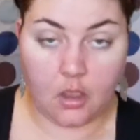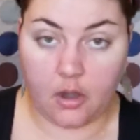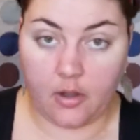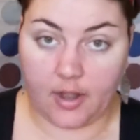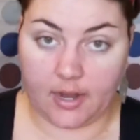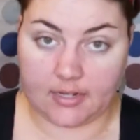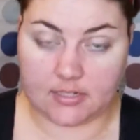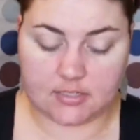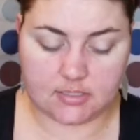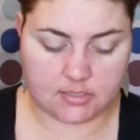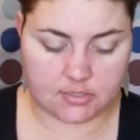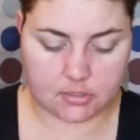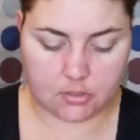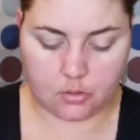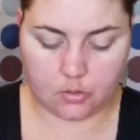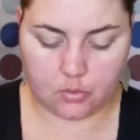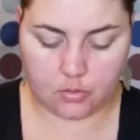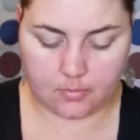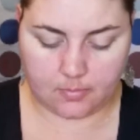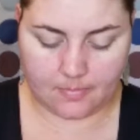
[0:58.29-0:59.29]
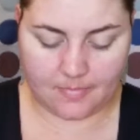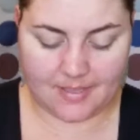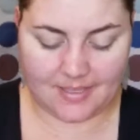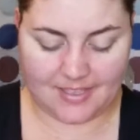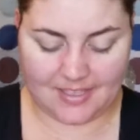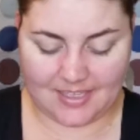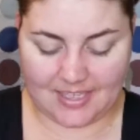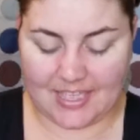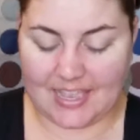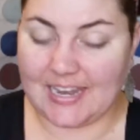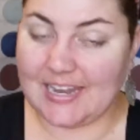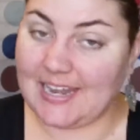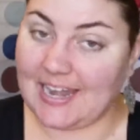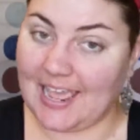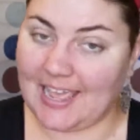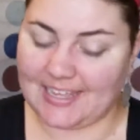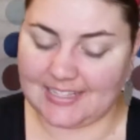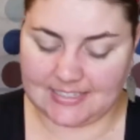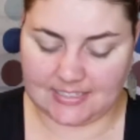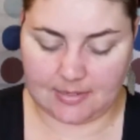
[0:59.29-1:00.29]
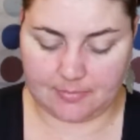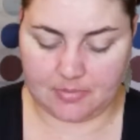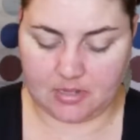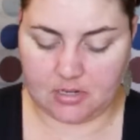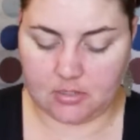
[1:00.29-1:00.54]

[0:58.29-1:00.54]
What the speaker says: Alright, so next I'm